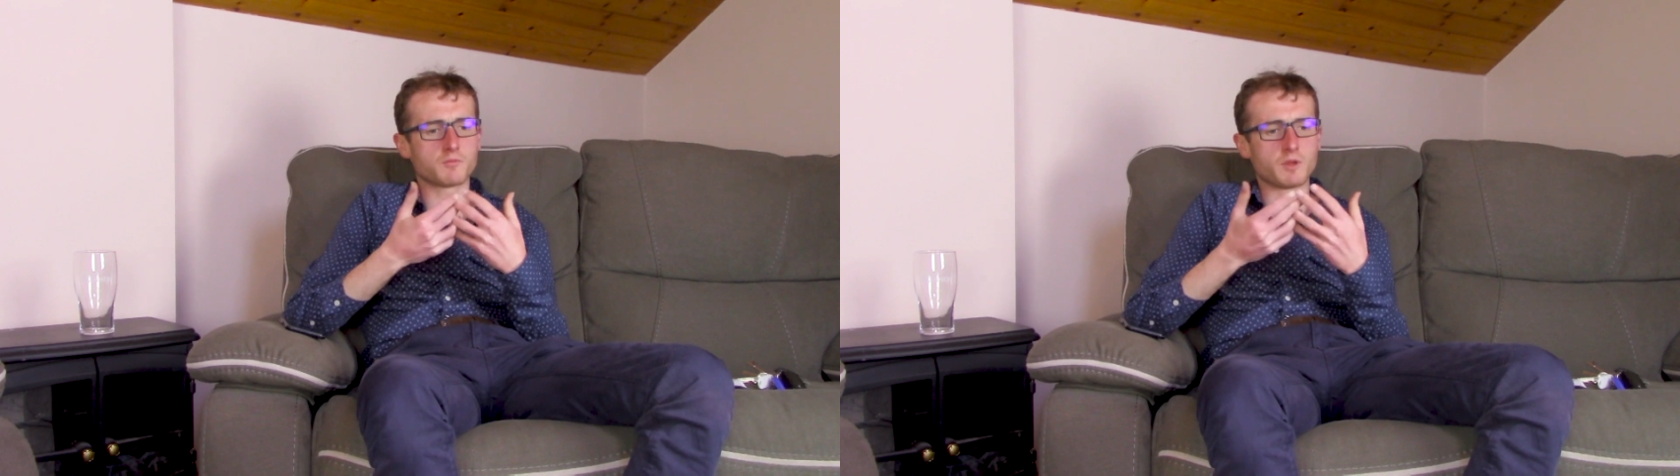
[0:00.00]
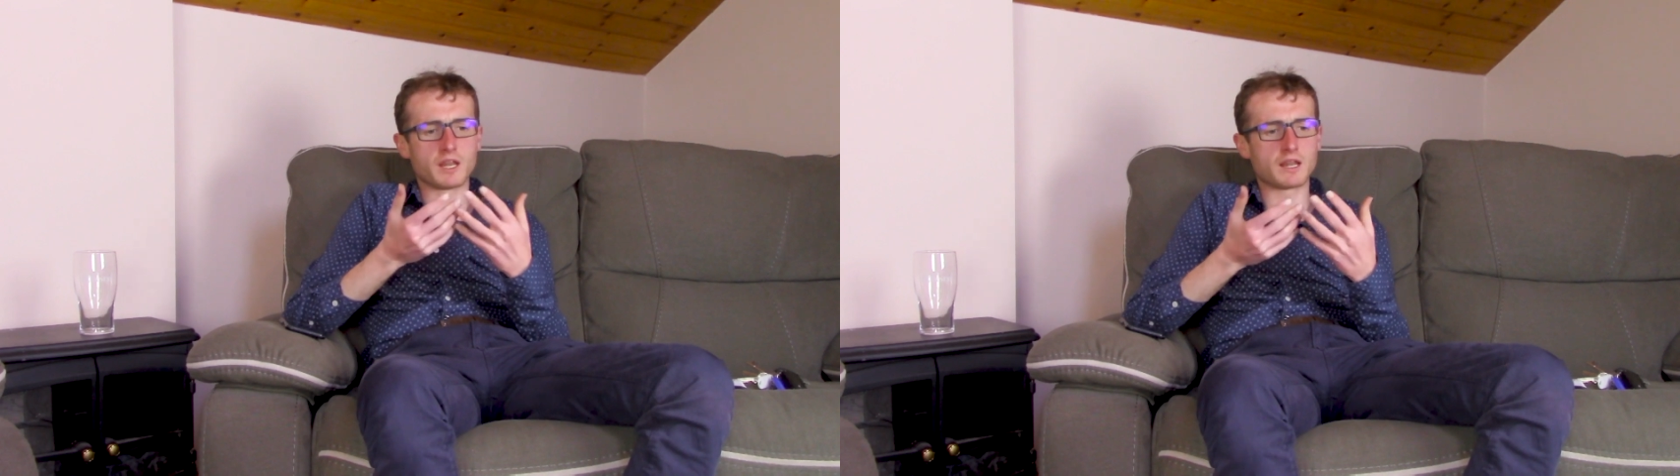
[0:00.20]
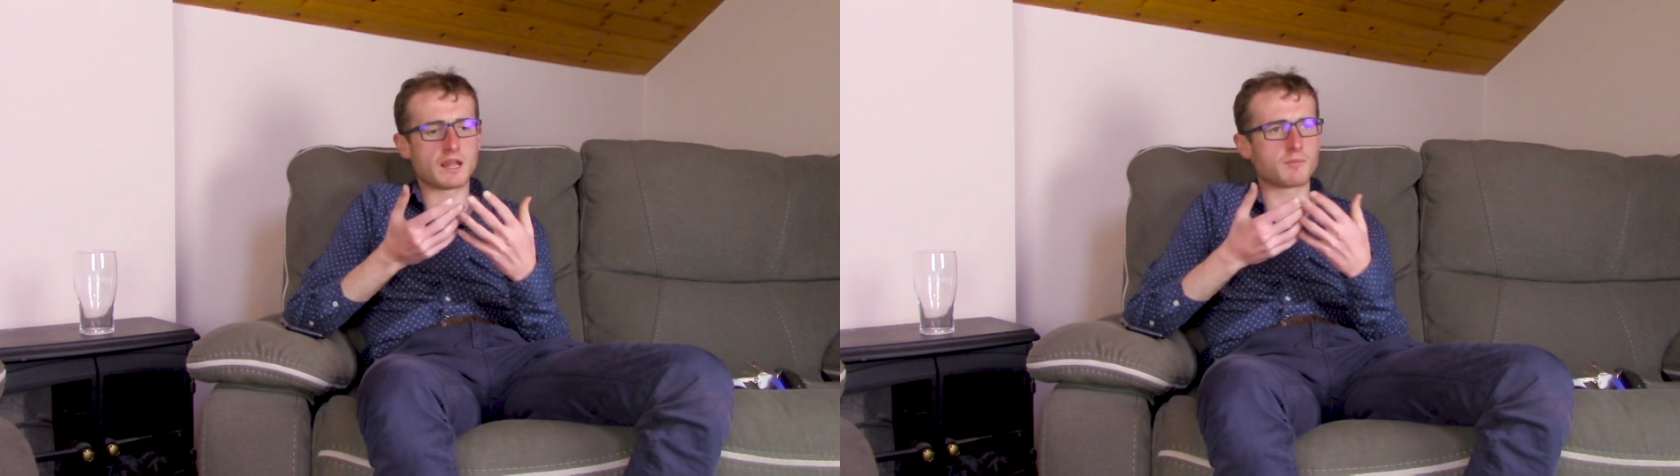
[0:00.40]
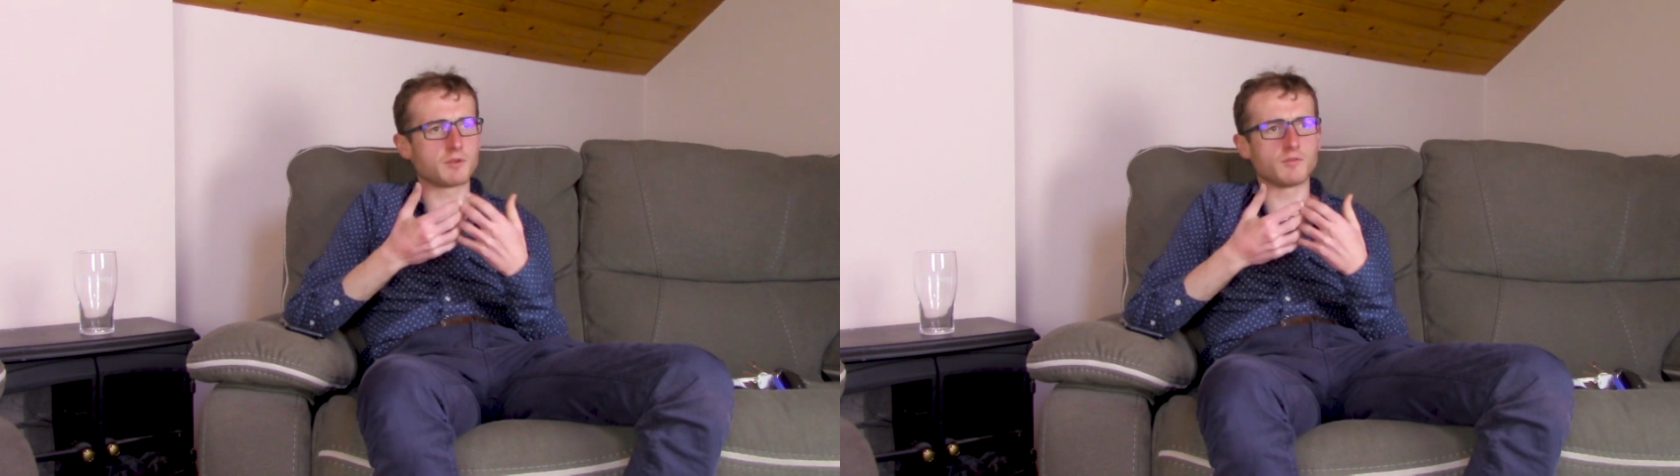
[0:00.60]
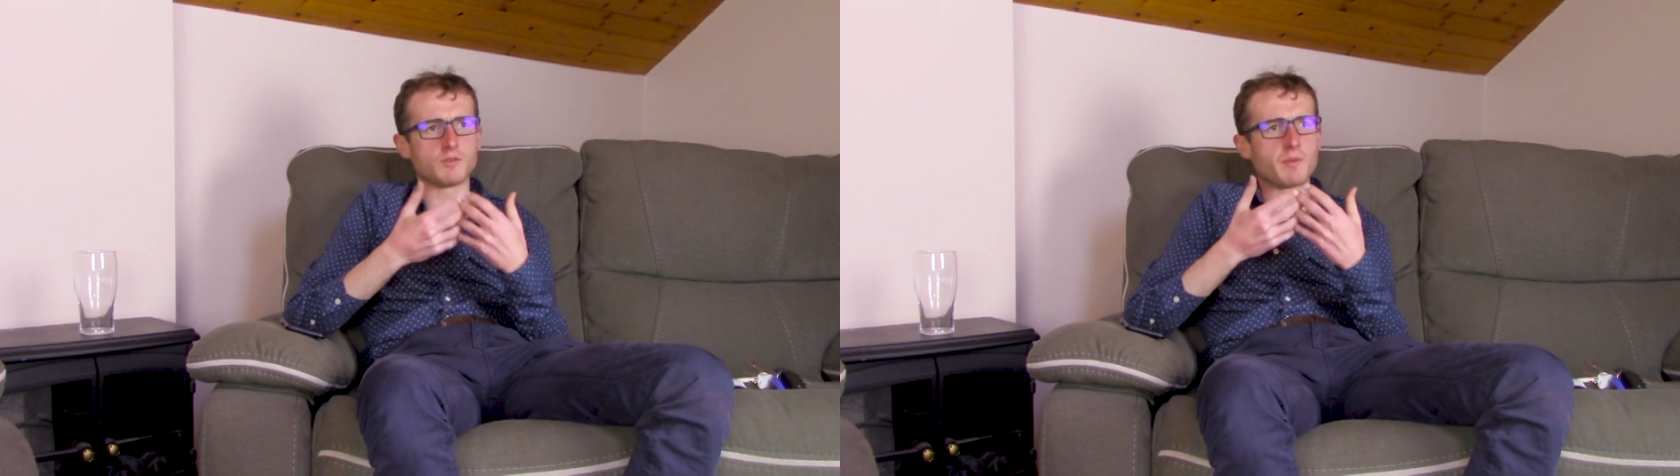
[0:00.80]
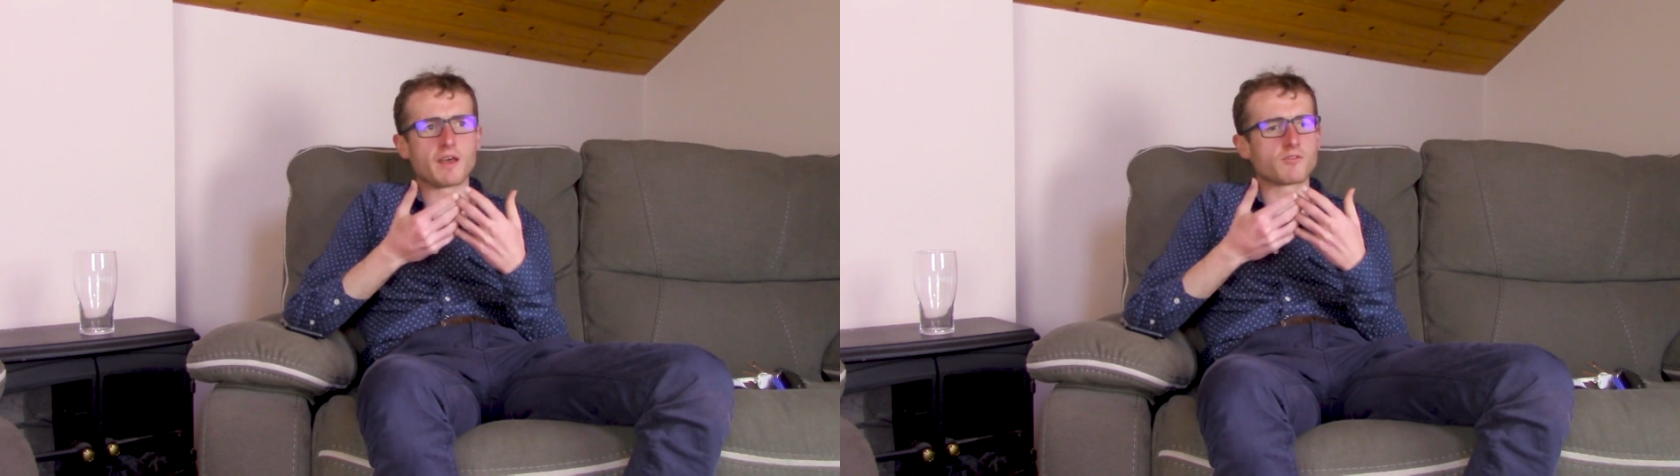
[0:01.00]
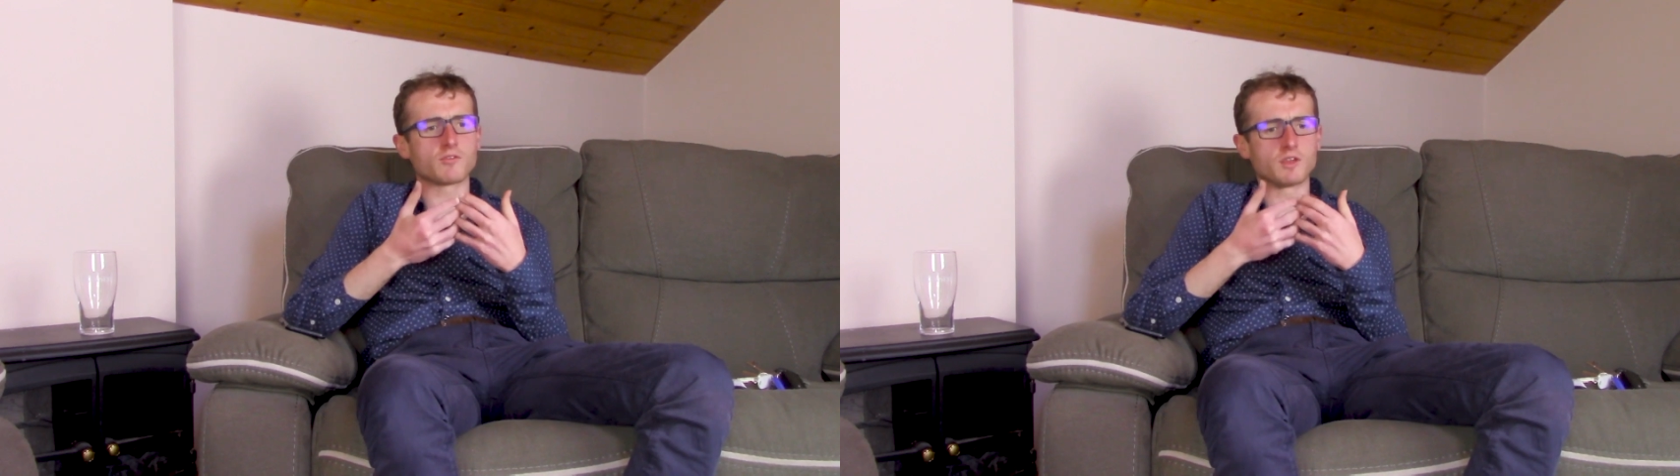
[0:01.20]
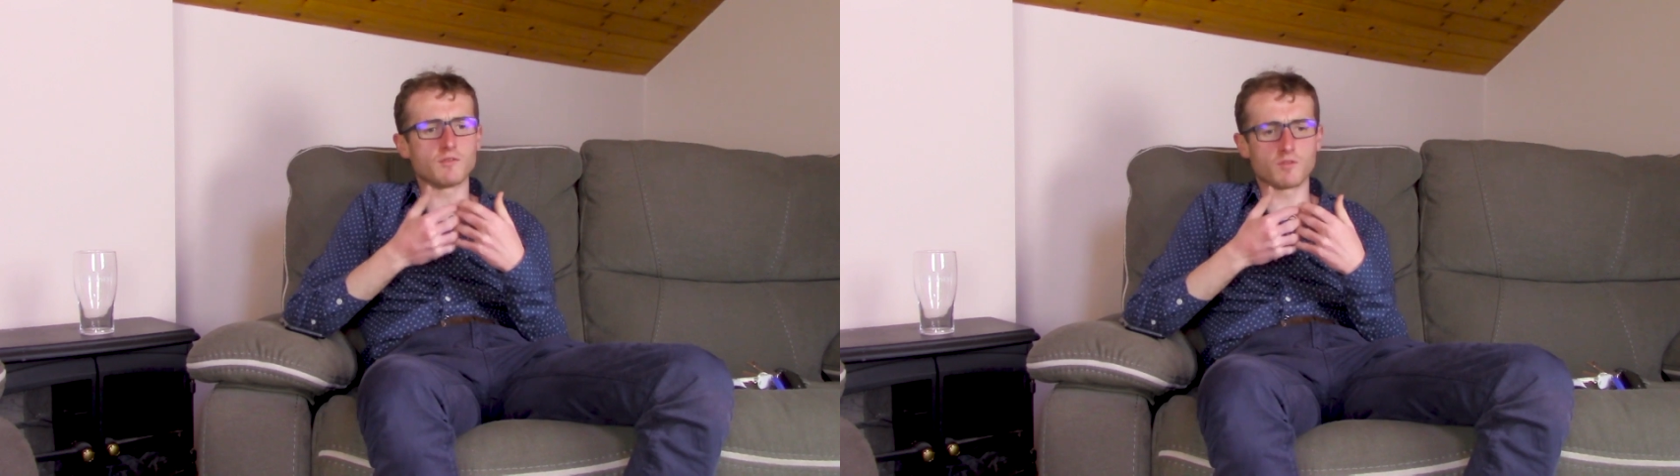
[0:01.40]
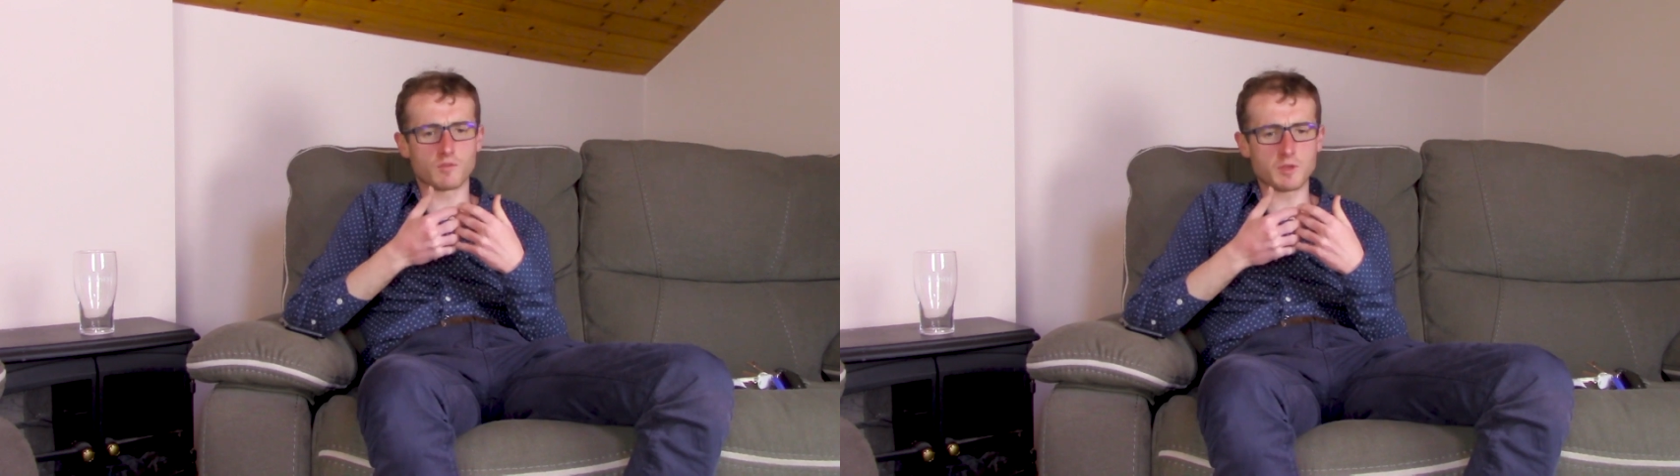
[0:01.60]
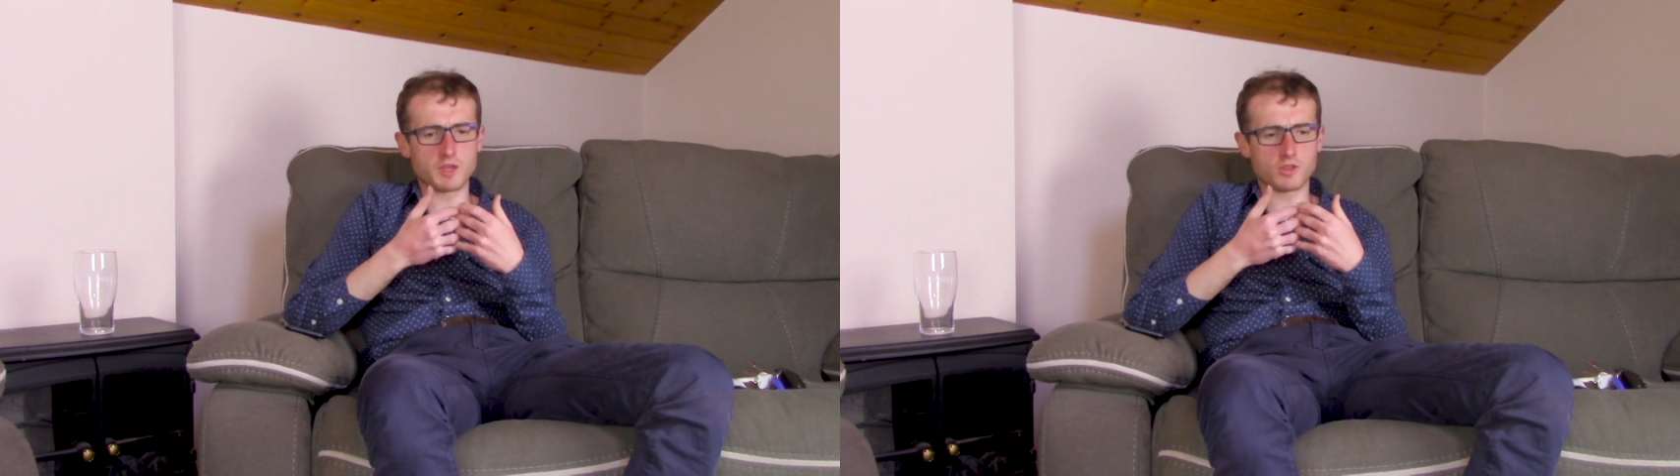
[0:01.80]
will happen if you master the gift
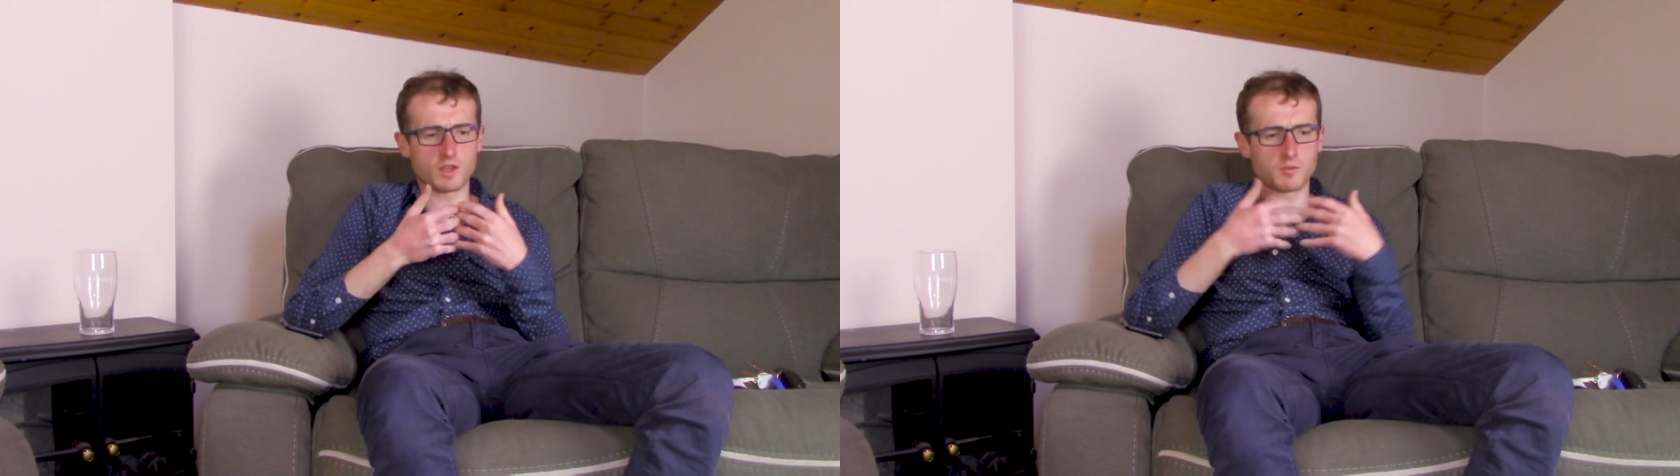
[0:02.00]
of speech,